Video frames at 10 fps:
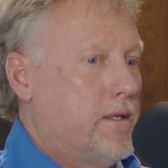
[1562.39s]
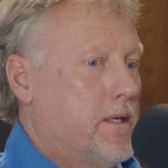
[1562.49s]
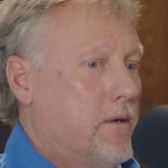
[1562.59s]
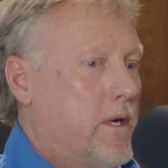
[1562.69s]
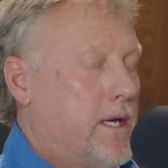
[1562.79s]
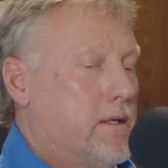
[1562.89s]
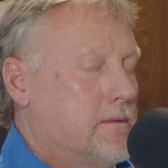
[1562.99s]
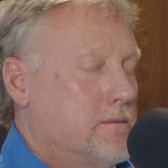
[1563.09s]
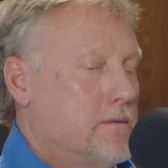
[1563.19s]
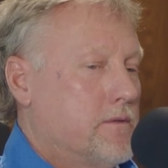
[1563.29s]
I
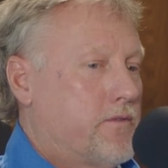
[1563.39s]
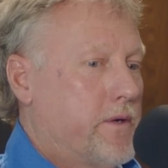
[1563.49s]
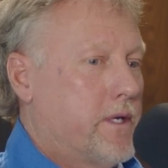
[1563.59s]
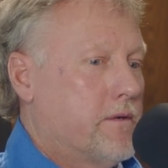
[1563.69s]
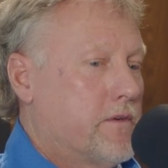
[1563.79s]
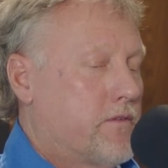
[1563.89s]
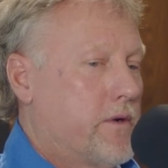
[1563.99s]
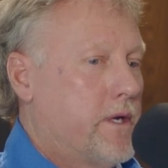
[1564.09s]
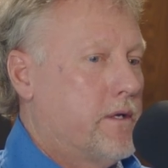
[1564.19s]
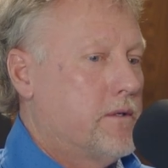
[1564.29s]
had a friend of a
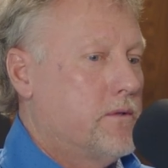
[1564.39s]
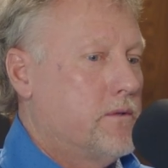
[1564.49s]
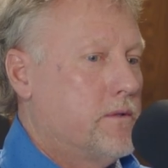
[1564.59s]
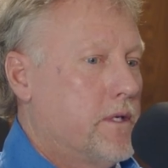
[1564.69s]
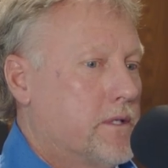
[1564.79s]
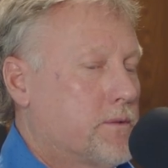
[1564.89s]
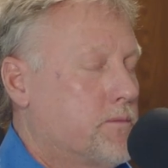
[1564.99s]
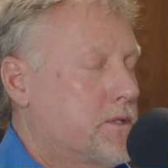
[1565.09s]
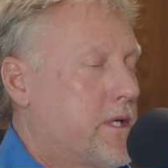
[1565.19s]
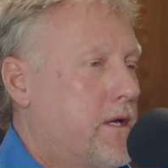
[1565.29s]
friend who the
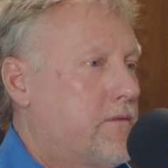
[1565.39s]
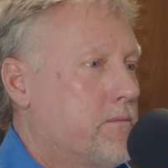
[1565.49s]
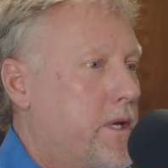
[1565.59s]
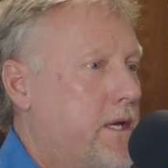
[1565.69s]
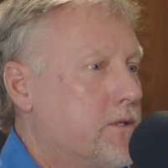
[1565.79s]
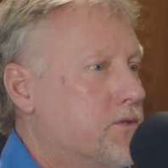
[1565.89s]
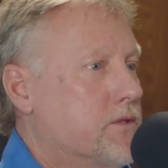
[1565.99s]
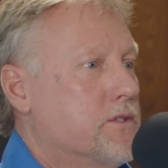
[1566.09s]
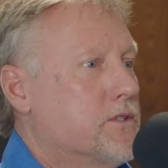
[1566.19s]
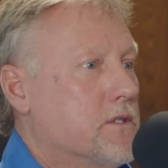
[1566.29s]
husband was dying from cancer
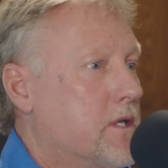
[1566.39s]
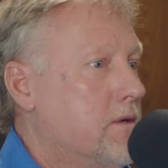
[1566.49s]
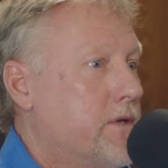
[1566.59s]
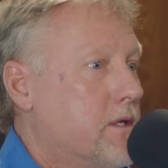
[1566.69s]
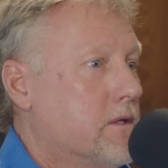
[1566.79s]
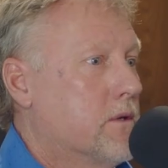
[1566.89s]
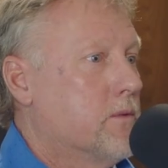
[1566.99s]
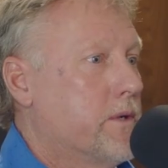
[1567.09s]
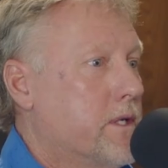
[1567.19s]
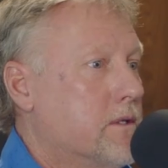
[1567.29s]
and just loved Hale
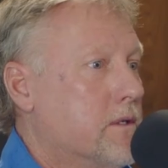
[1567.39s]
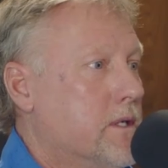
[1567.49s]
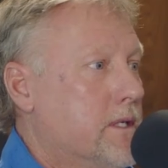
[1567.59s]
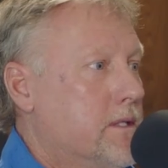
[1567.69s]
Irwin and